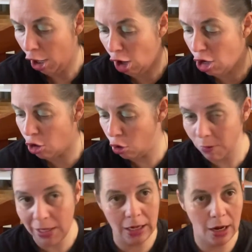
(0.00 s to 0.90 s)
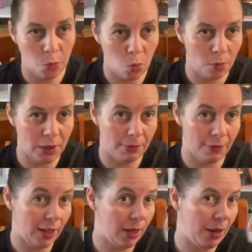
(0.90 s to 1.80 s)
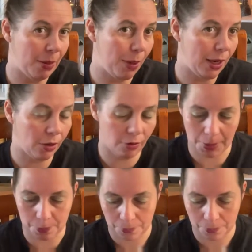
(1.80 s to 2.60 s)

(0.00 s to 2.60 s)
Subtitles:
Normally I'd warm this with vanilla bean buttercream,